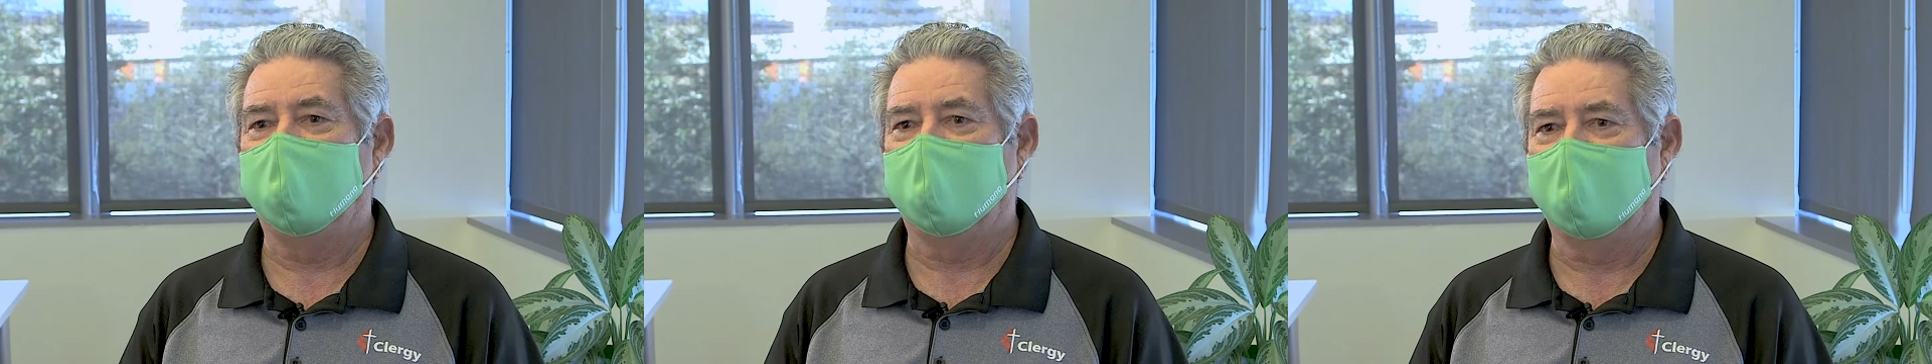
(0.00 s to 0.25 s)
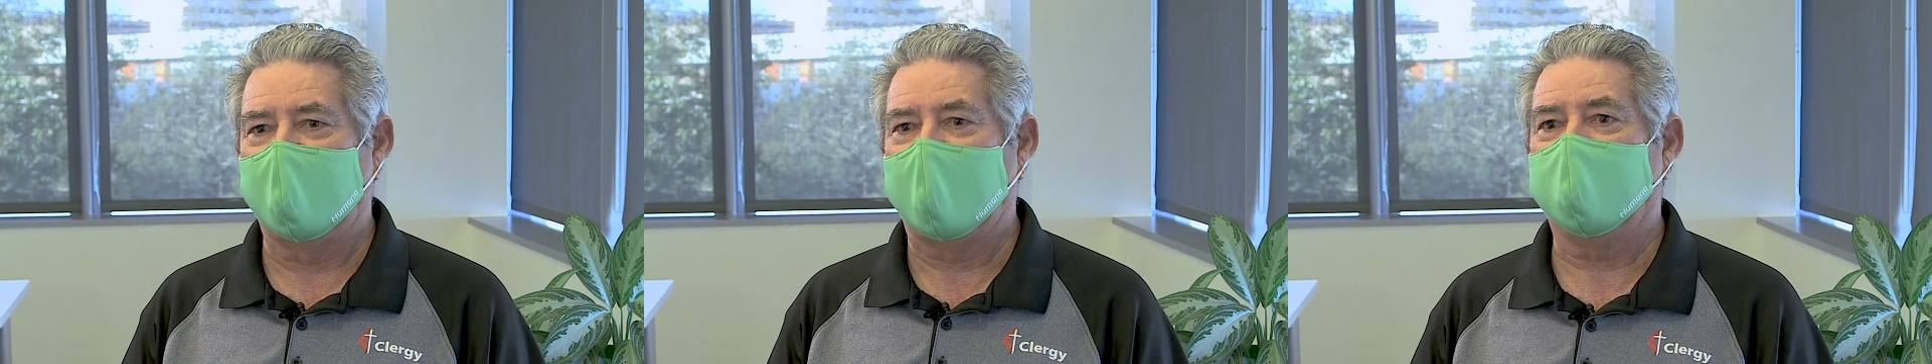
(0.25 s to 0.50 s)
The
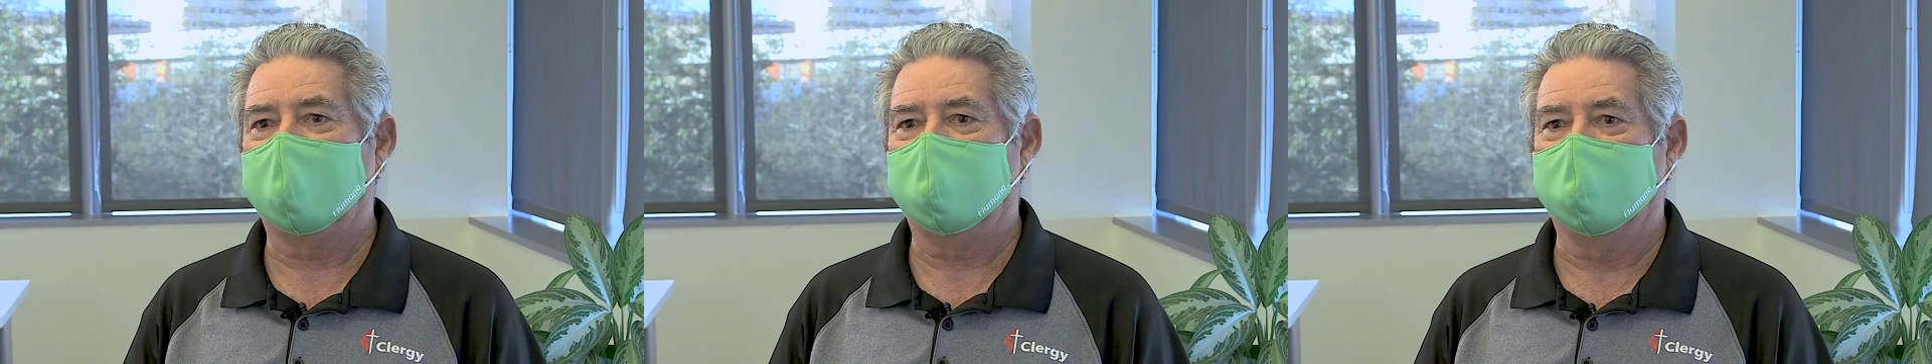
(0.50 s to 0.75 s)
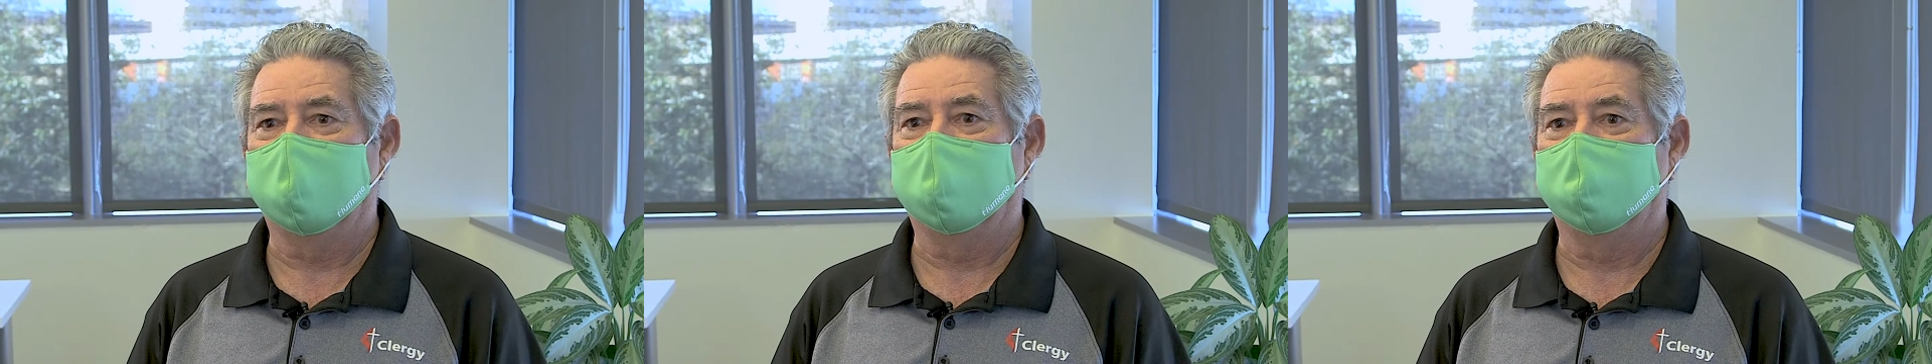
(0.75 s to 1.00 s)

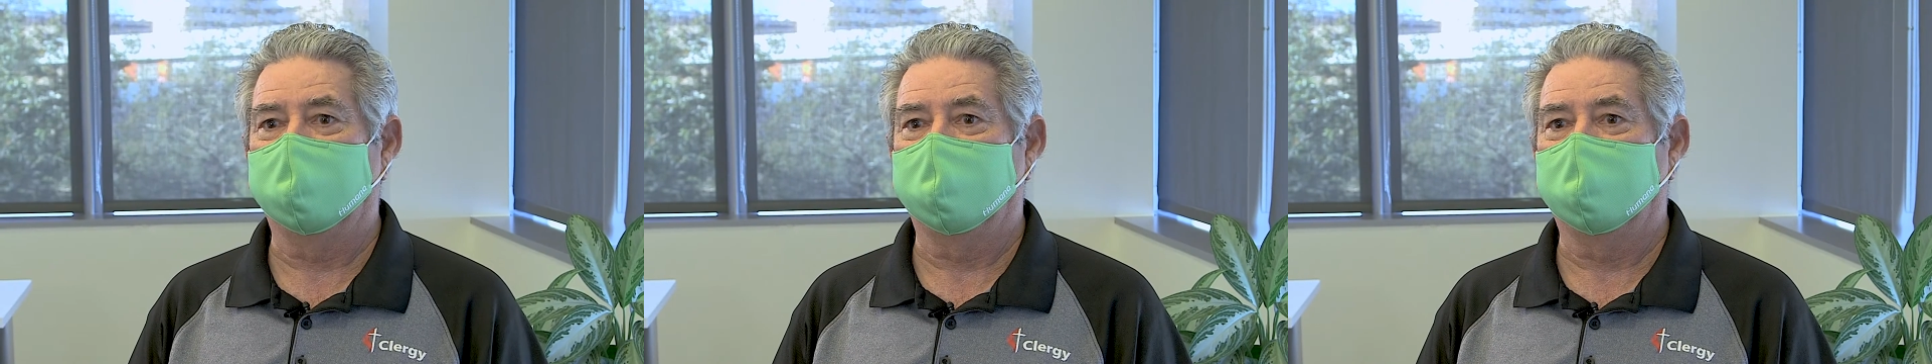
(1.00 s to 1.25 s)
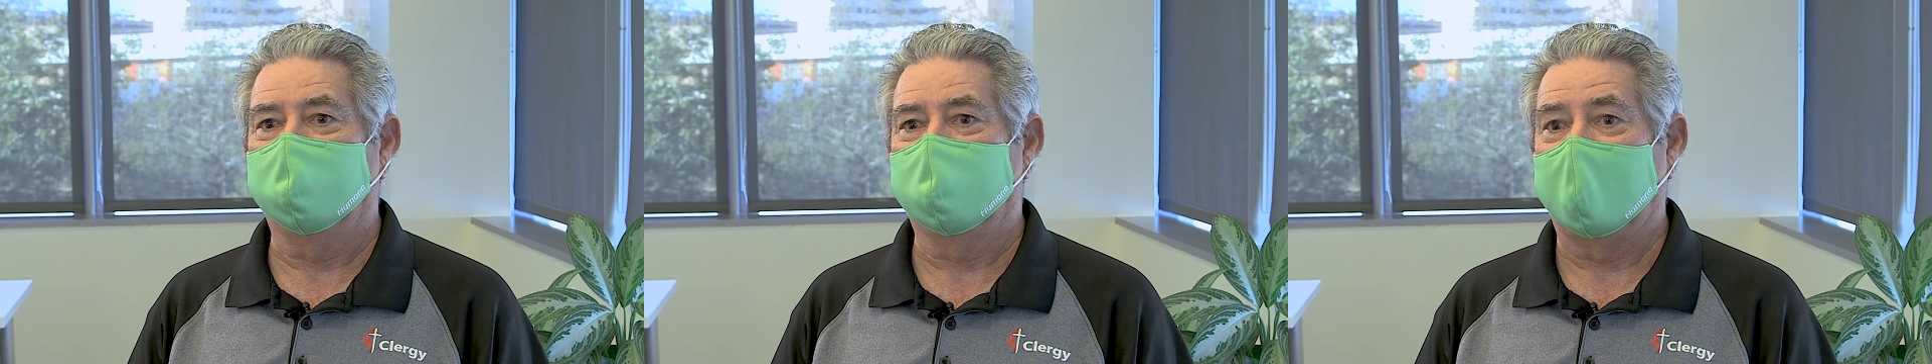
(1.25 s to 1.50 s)
lack of
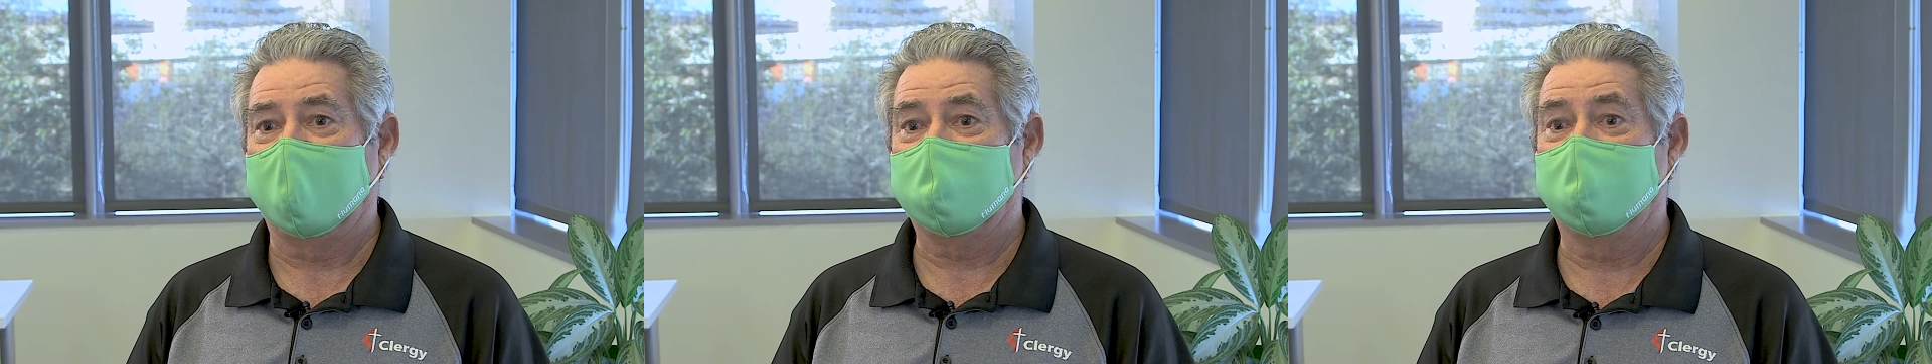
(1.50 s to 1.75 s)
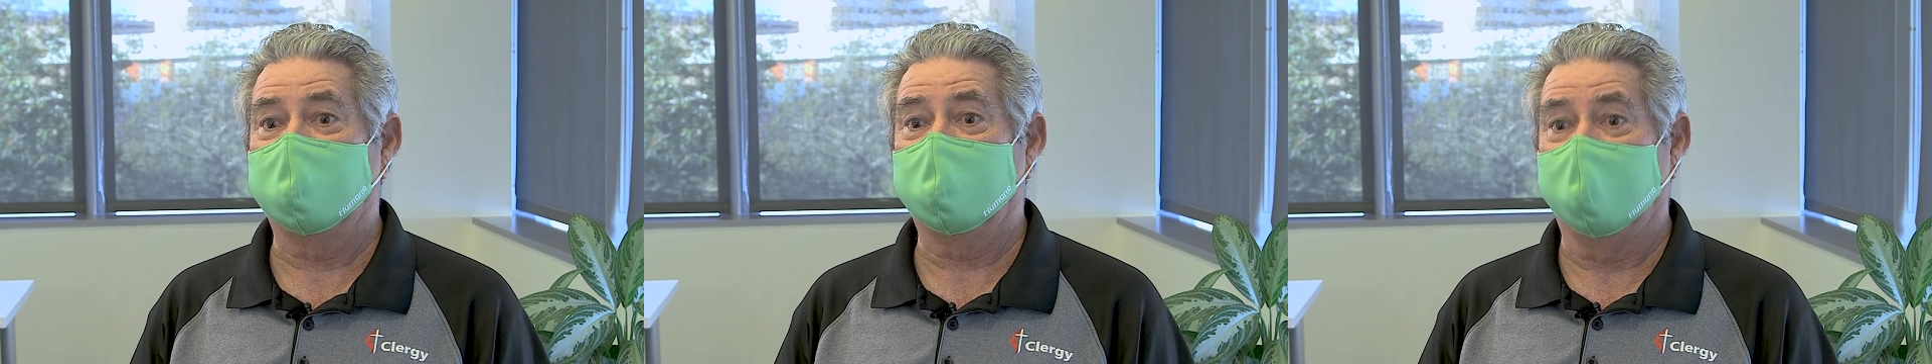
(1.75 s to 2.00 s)

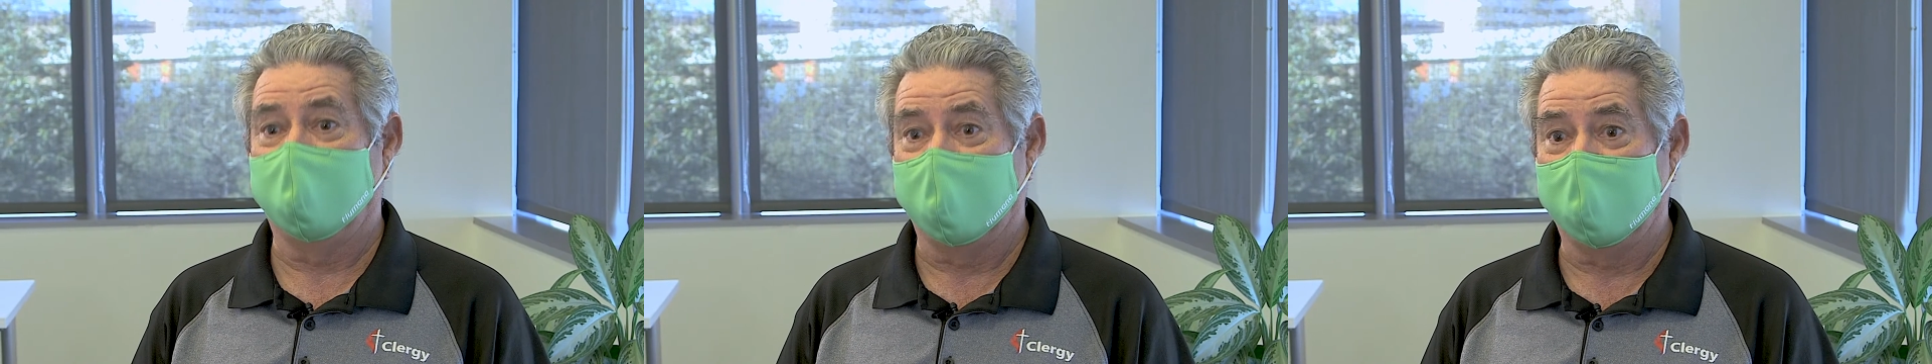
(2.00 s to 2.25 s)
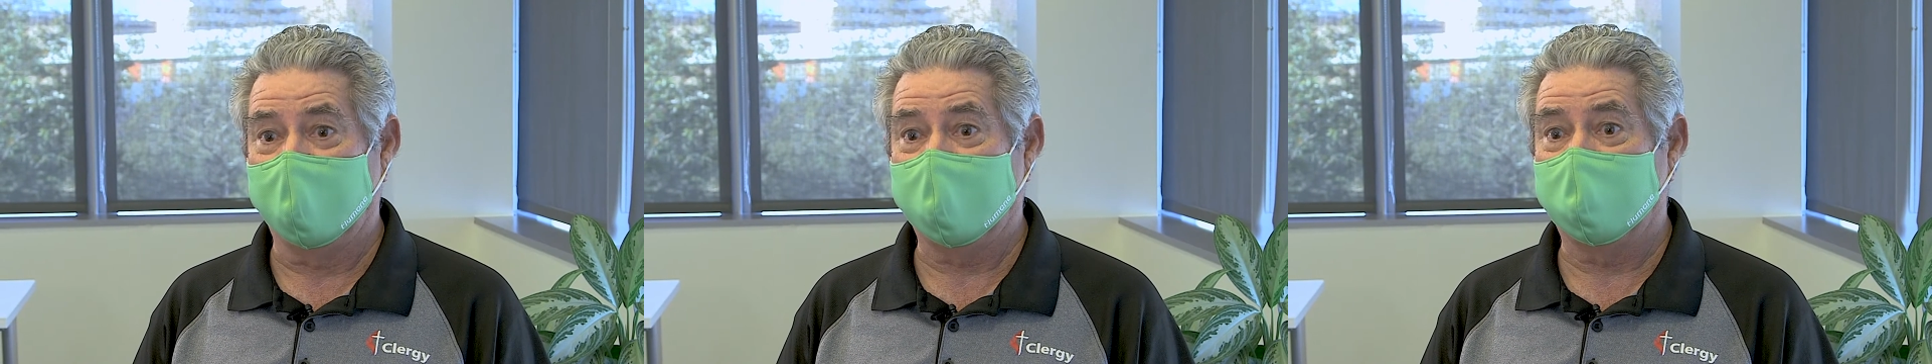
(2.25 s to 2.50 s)
access to the
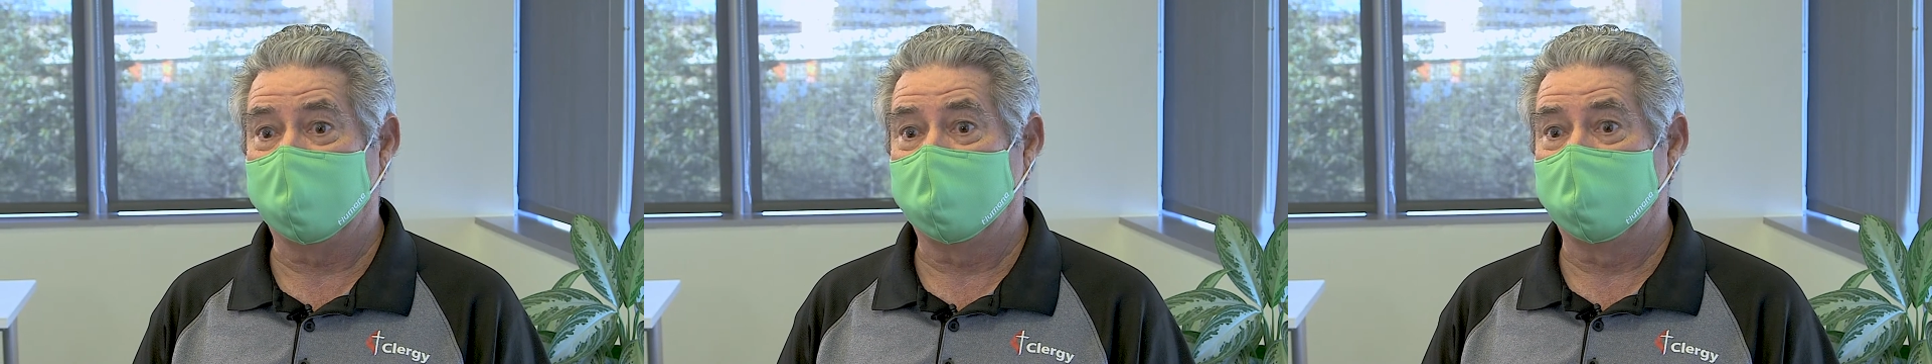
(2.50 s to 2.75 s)
internet,